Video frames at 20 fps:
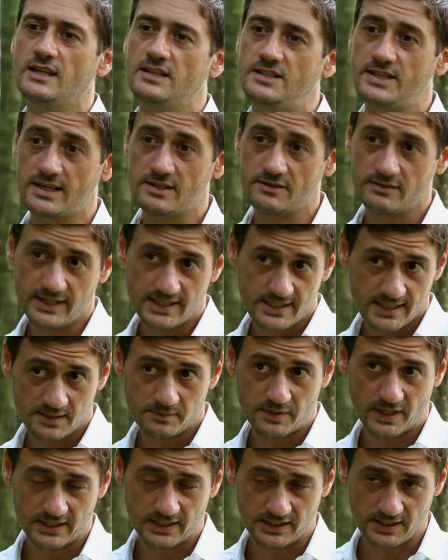
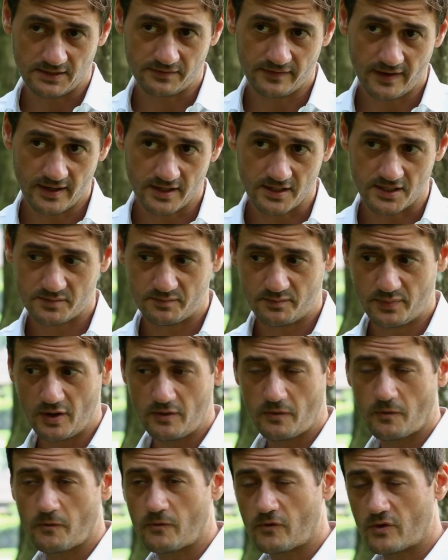generated by these fires,
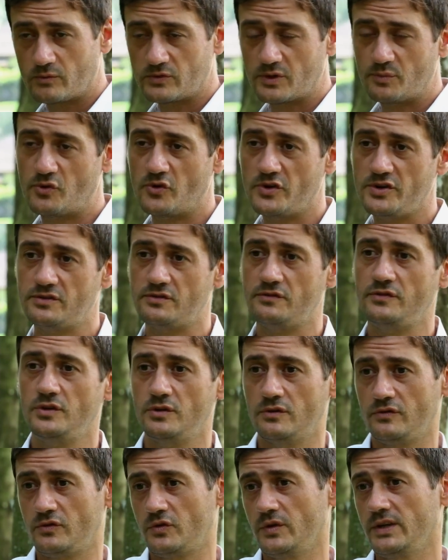both from the point of
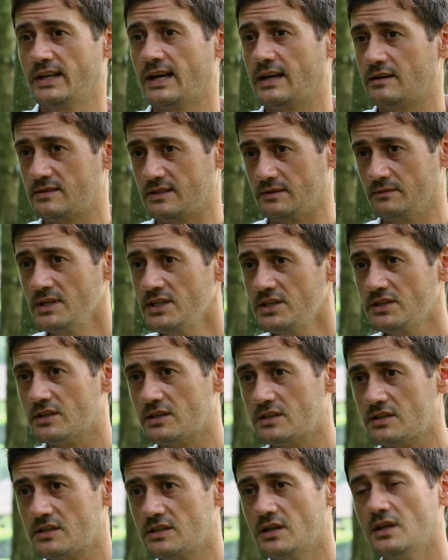view of greenhouse
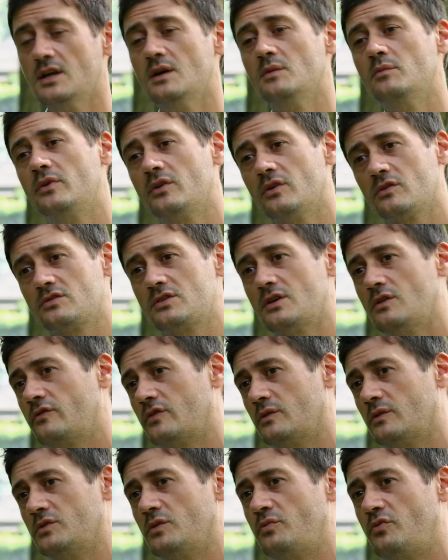emissions, but also
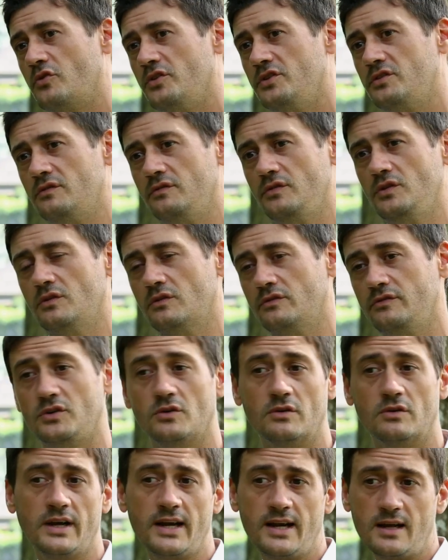from the point of view of
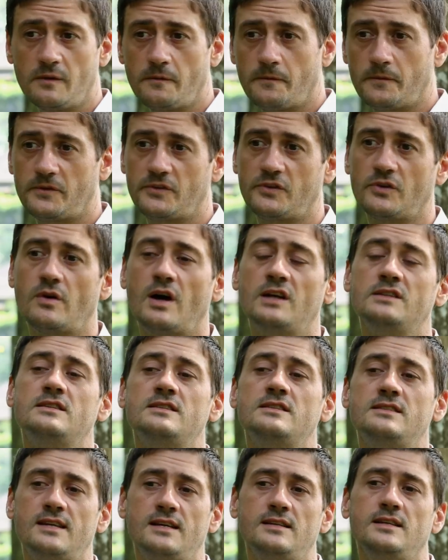your health. So
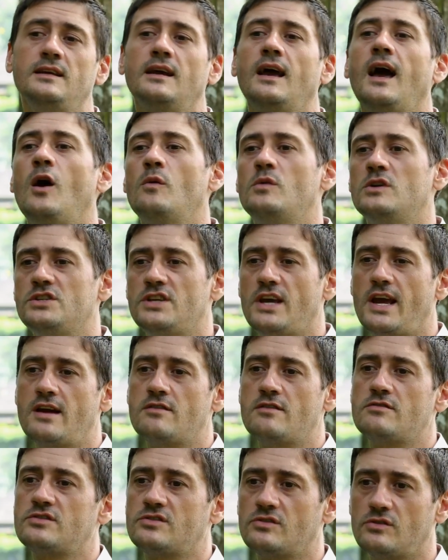understanding how much
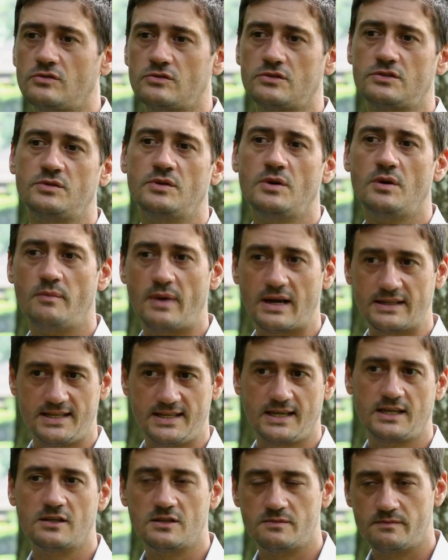aerosols,
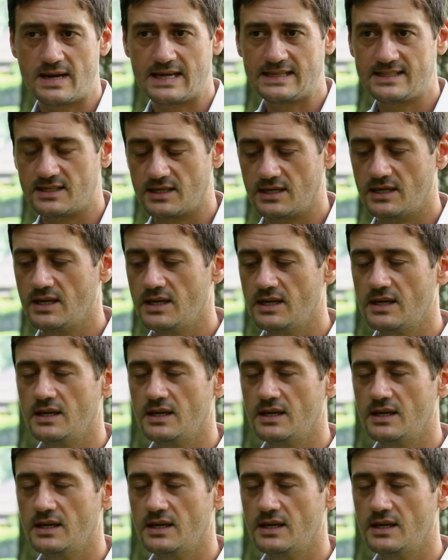particulate matter,